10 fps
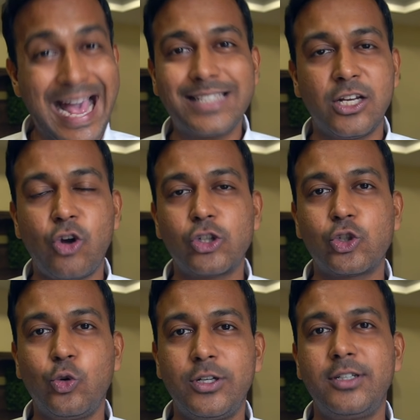as a law
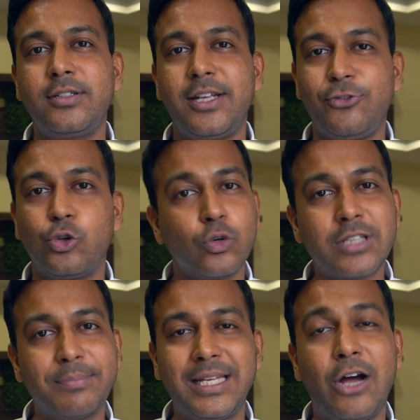student, if you took
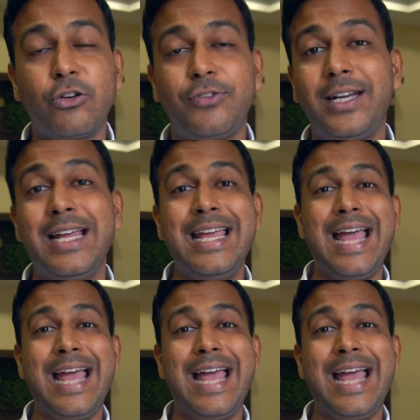something out of it,